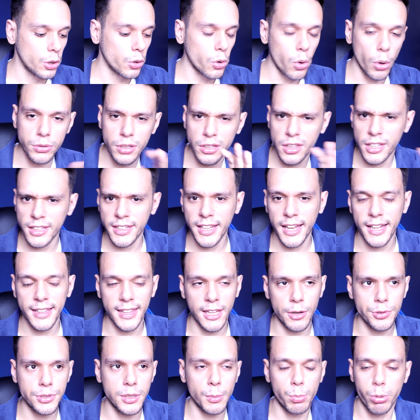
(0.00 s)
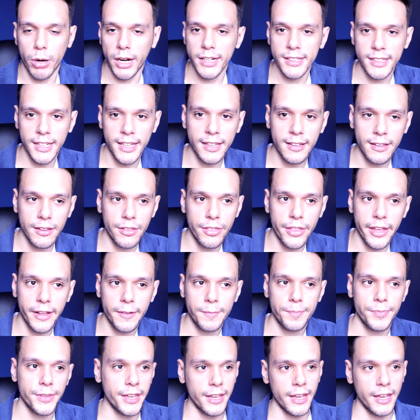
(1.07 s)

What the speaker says: Other than that, there is the branding thing.